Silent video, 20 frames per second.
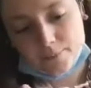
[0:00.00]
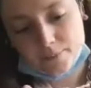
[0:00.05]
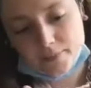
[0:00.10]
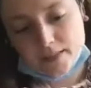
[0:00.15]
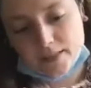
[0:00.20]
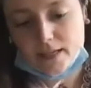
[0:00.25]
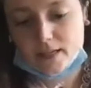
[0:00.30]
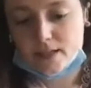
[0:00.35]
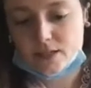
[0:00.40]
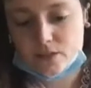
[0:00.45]

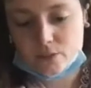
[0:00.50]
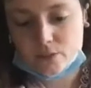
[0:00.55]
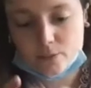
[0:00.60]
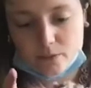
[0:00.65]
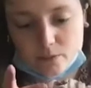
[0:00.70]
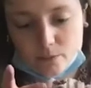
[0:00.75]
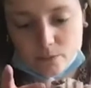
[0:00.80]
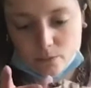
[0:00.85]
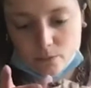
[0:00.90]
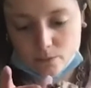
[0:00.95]
yeah, it's a
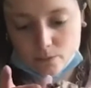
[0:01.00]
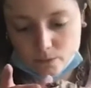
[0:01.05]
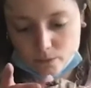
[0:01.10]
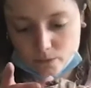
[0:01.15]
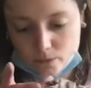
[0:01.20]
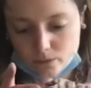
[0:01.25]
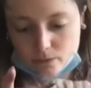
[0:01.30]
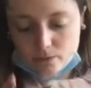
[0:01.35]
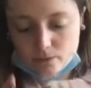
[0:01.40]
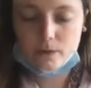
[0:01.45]
bit,
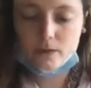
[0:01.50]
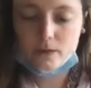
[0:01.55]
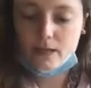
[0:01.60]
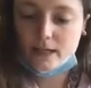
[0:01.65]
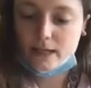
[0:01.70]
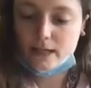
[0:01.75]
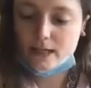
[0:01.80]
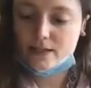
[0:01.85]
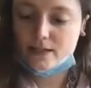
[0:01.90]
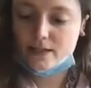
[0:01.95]

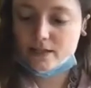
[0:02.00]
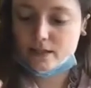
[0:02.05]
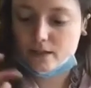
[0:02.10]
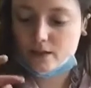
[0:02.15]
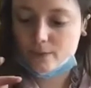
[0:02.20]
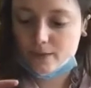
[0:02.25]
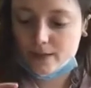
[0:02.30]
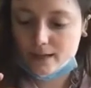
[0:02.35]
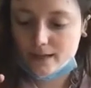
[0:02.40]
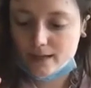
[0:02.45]
it's a
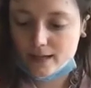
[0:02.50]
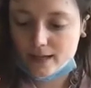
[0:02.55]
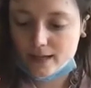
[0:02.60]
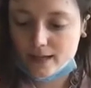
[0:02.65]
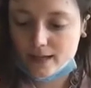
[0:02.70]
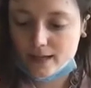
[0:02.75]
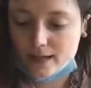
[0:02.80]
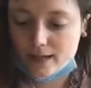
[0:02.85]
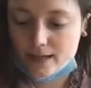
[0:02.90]
bit less,